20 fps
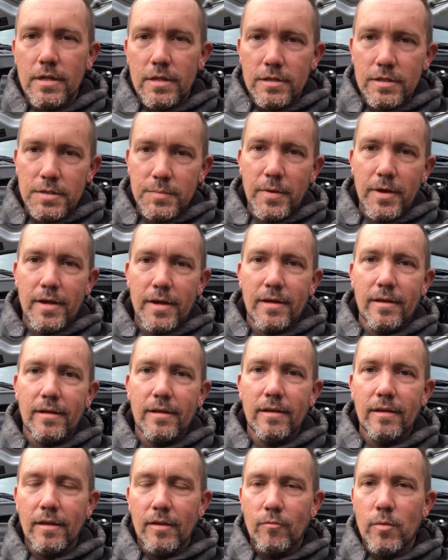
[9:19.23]
just buy a,
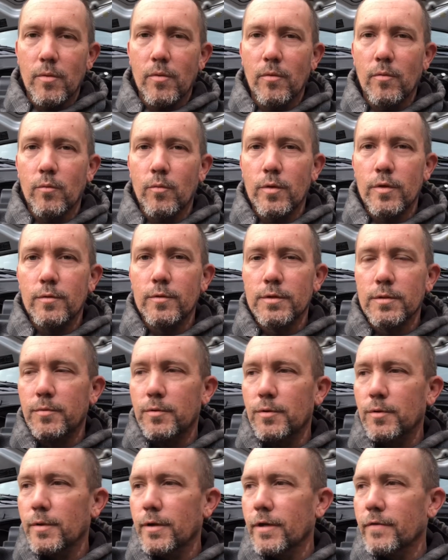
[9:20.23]
a
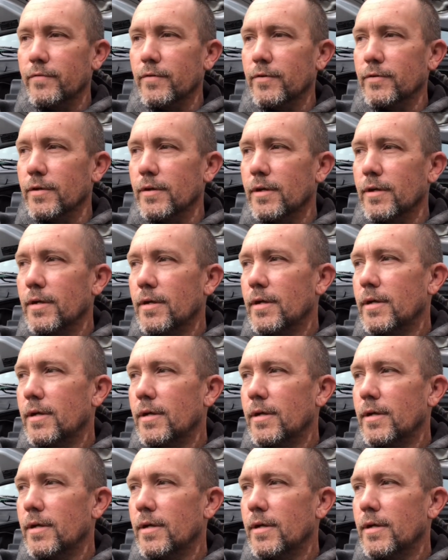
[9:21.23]
reusable air filter.